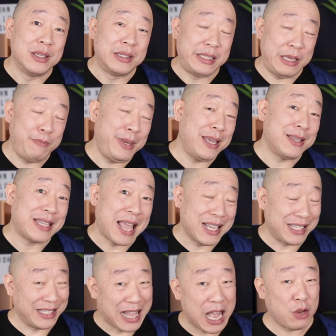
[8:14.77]
CBS
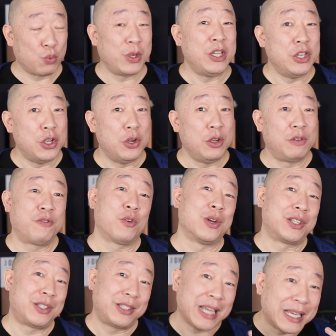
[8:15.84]
has not renewed for a
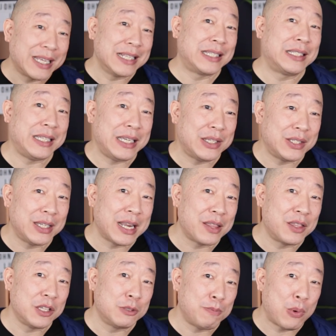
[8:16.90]
2nd season
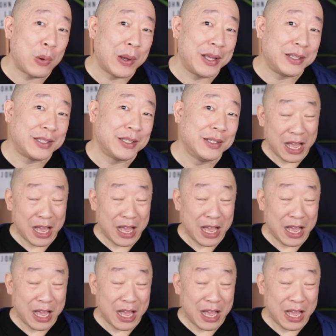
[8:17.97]
at this point.